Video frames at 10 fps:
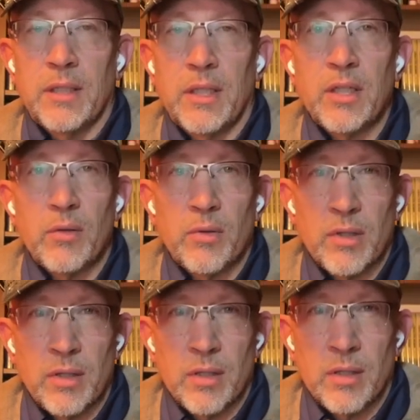You know,
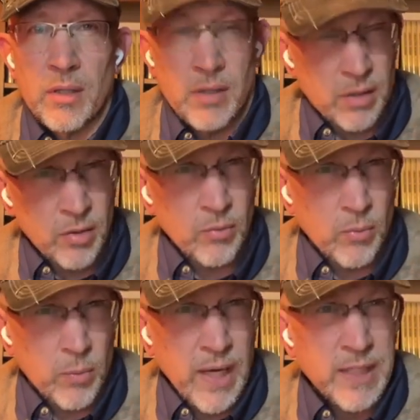the
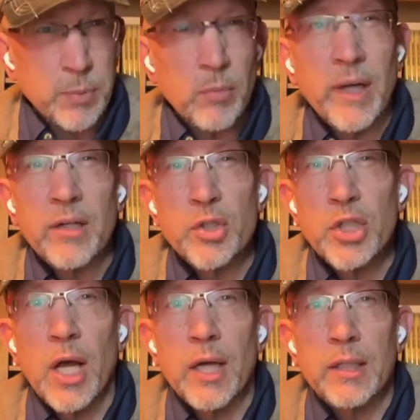gospel writer
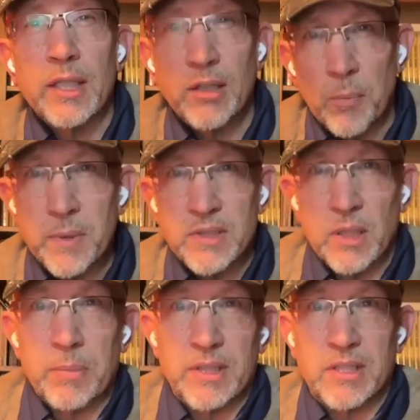John, he opens
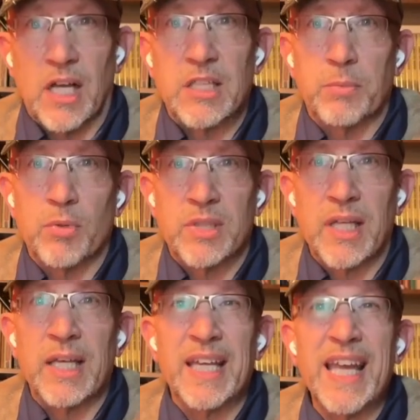up his gospel
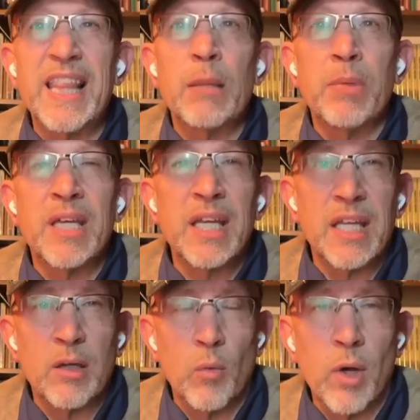saying, "In the
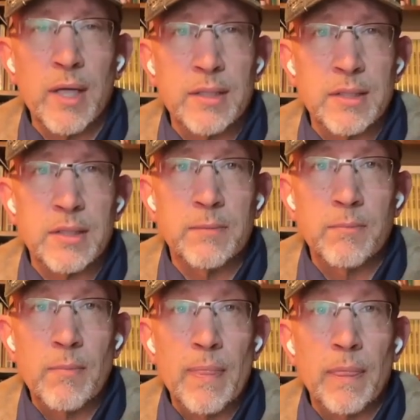beginning was
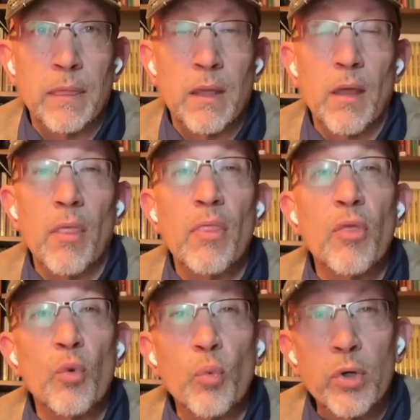
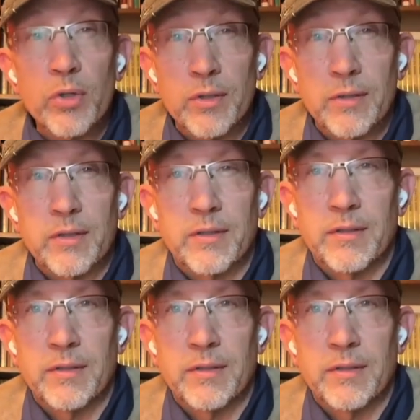the Word."